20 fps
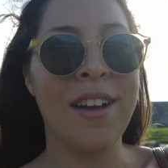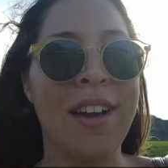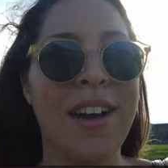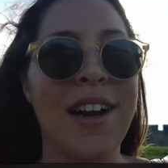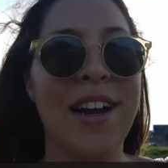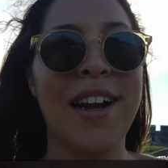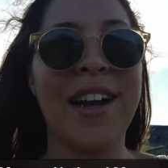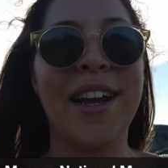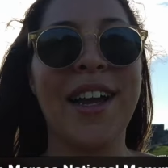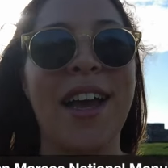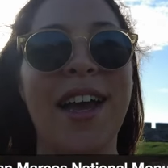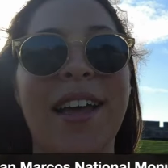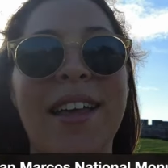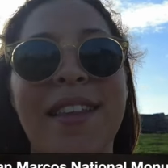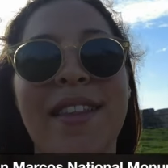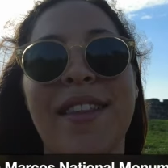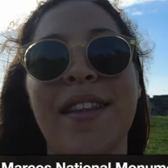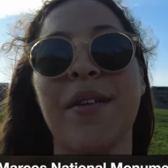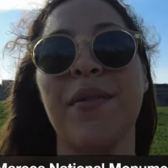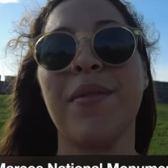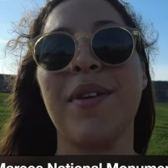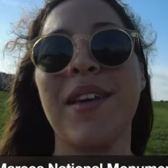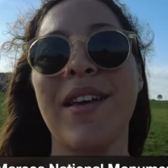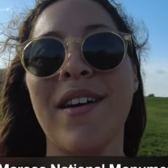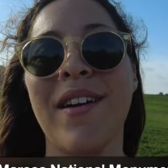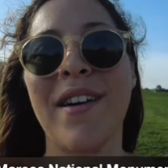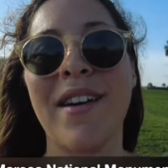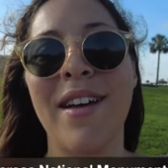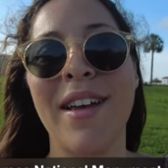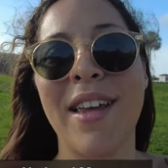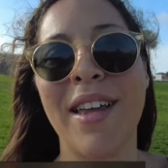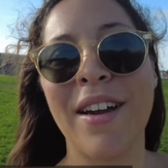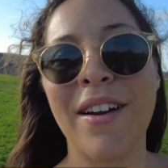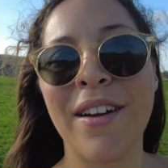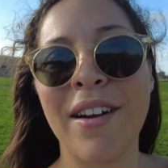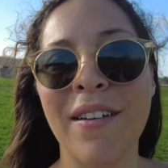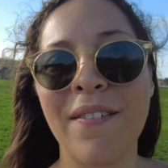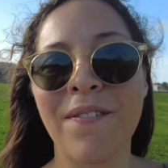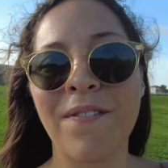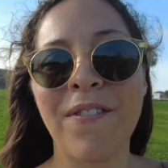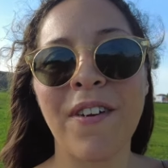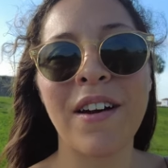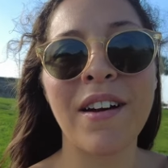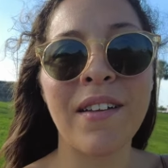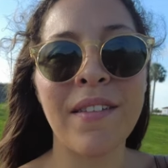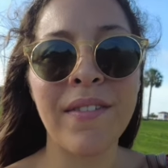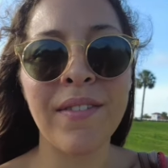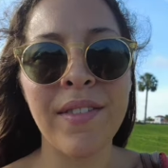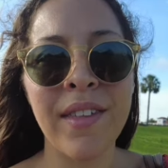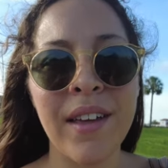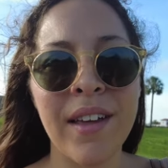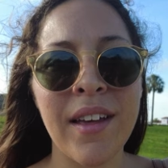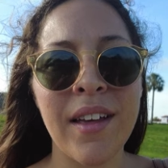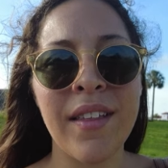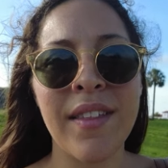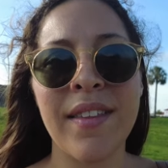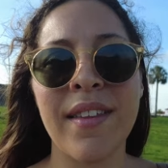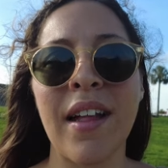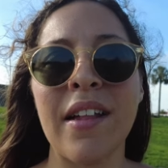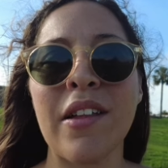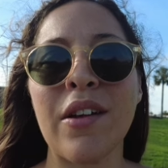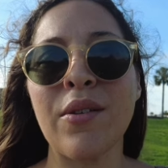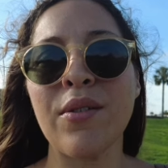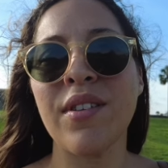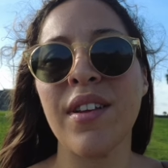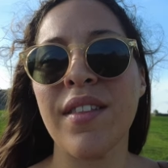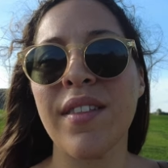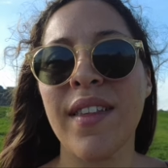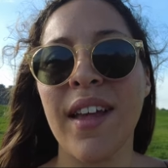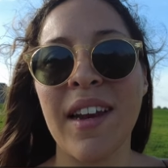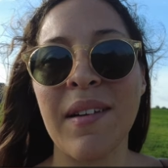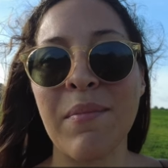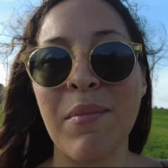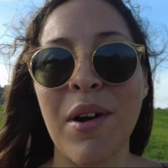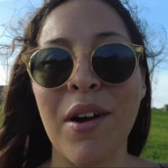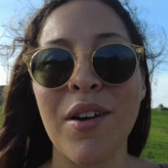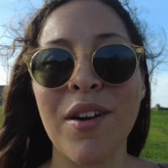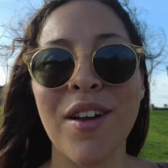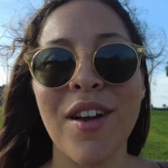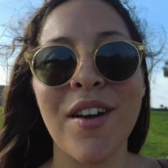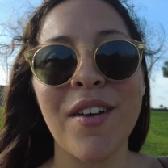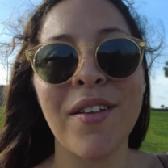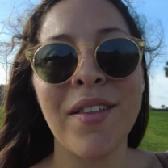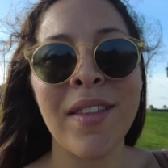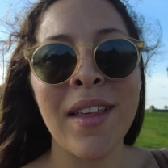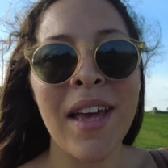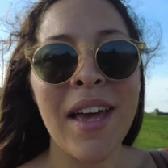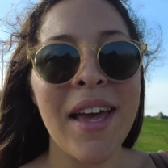All right, guys, so we are here in front of the Castello de San Marcos.